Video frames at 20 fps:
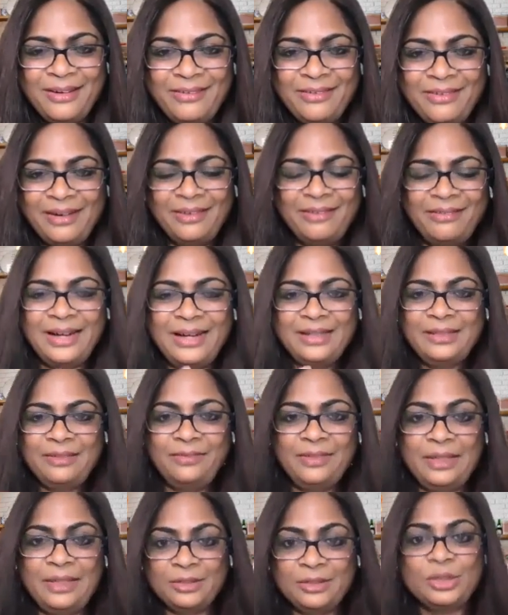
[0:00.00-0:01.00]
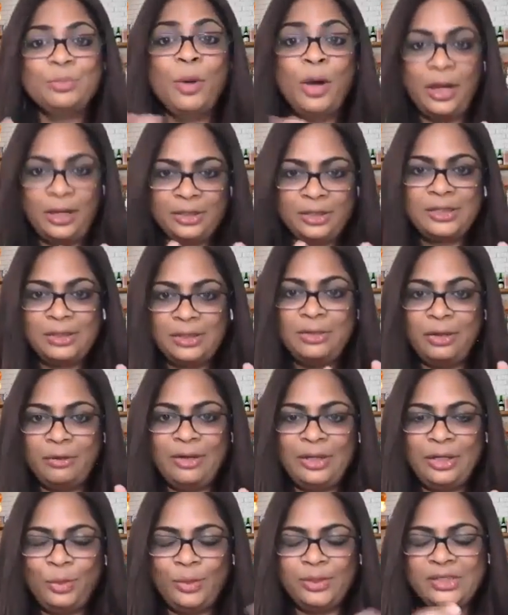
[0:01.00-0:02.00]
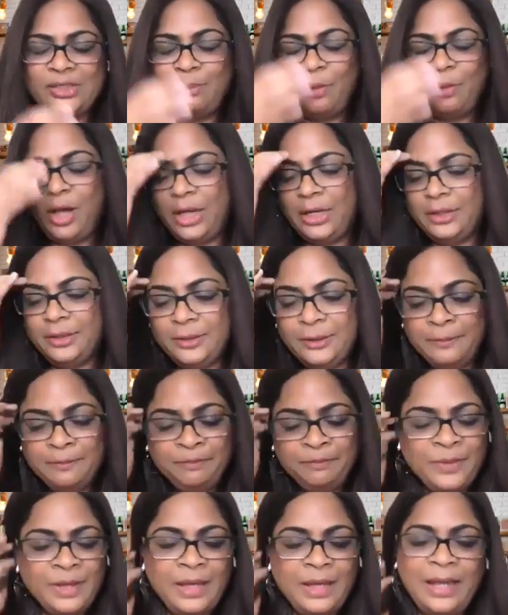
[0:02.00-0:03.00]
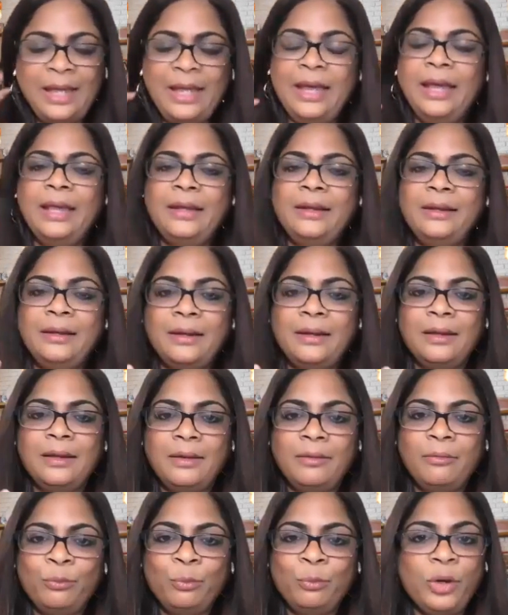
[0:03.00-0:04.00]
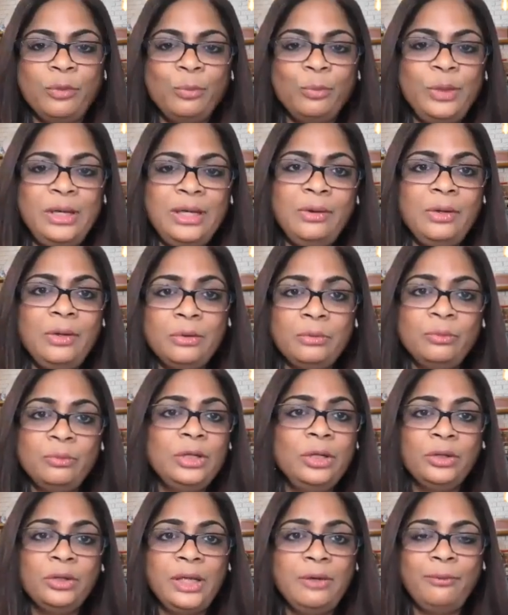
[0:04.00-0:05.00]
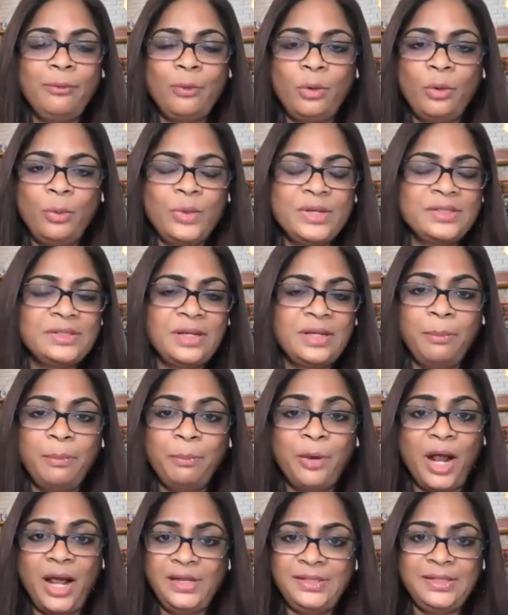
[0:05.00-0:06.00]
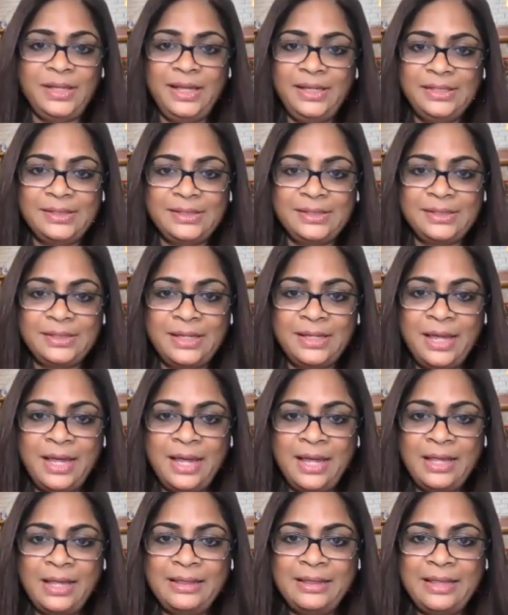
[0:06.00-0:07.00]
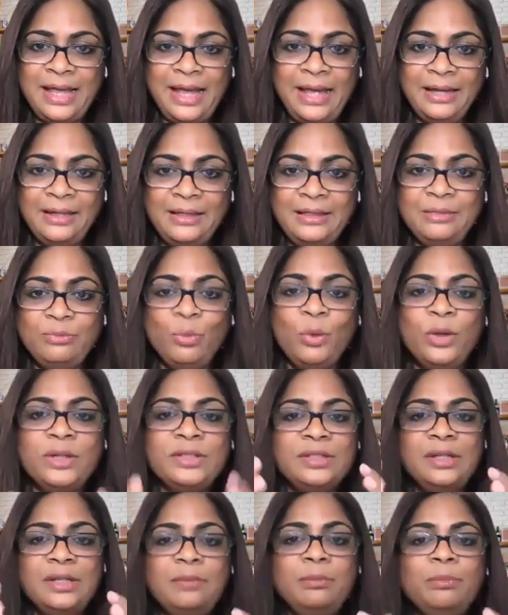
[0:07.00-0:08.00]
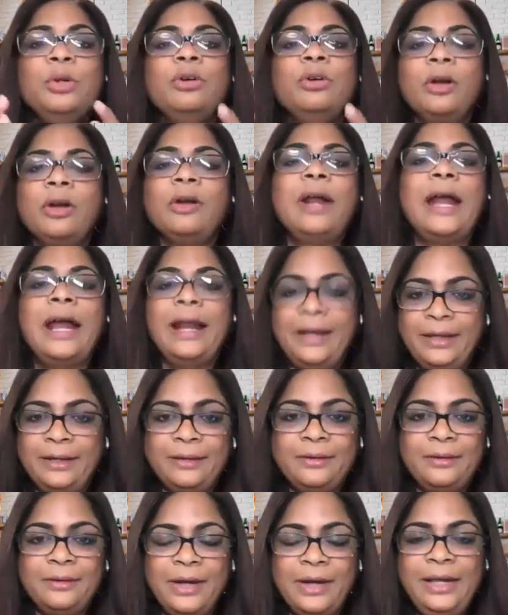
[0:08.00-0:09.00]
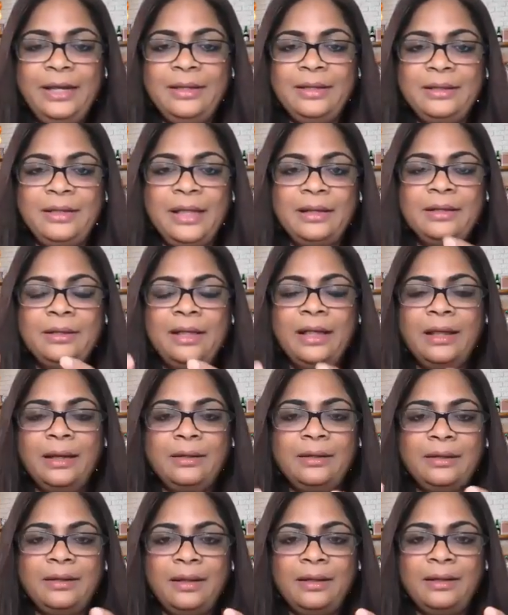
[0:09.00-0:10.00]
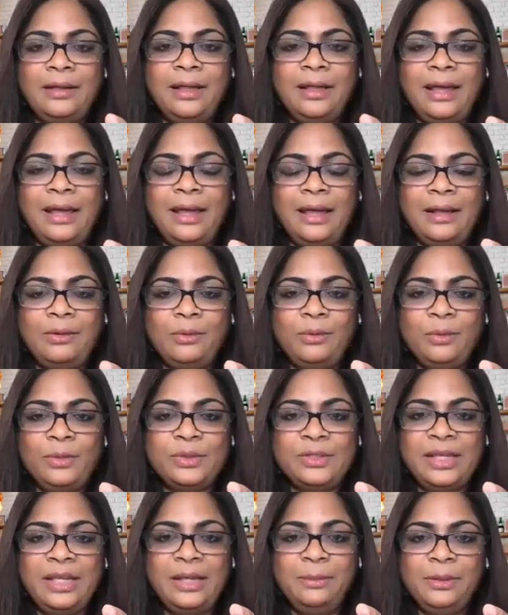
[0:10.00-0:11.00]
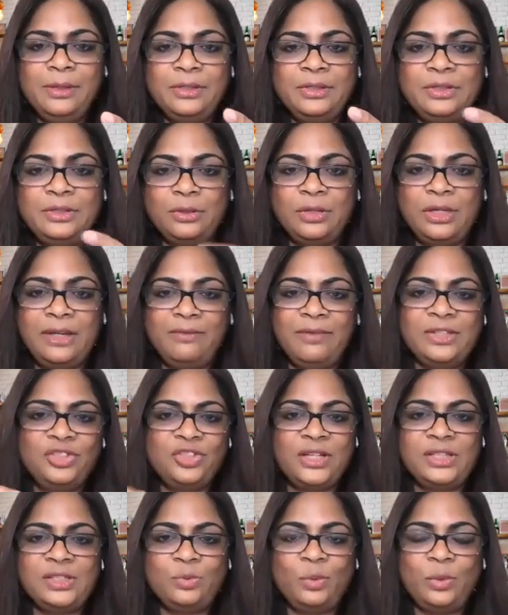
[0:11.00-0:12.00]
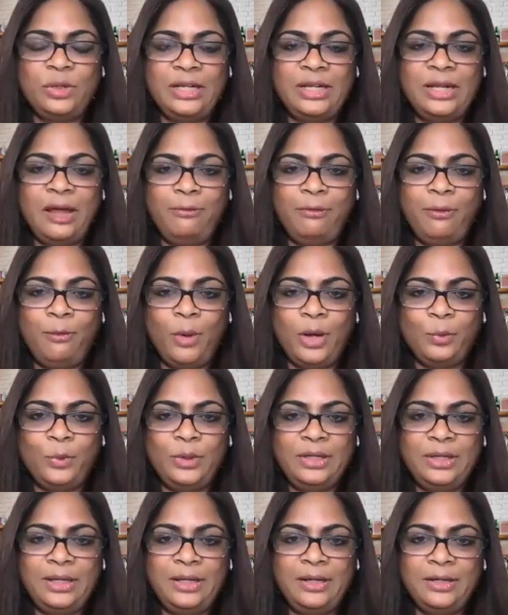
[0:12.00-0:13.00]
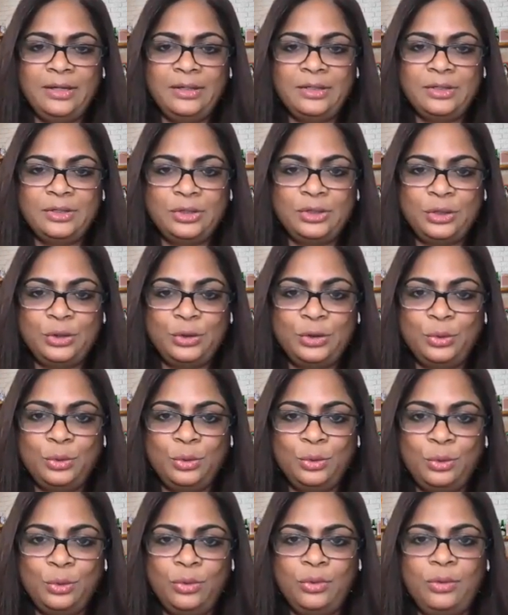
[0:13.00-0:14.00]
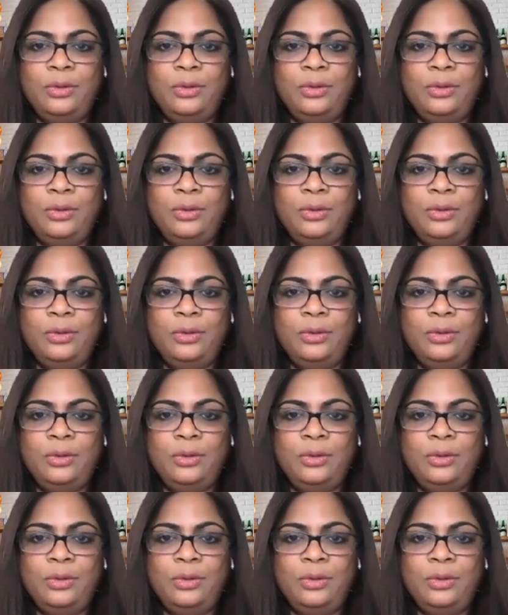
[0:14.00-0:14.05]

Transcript: relatively small when you were smaller, and what we were looking for was a process that wasn't bureaucratic, right? That was able to give us just enough of what we needed to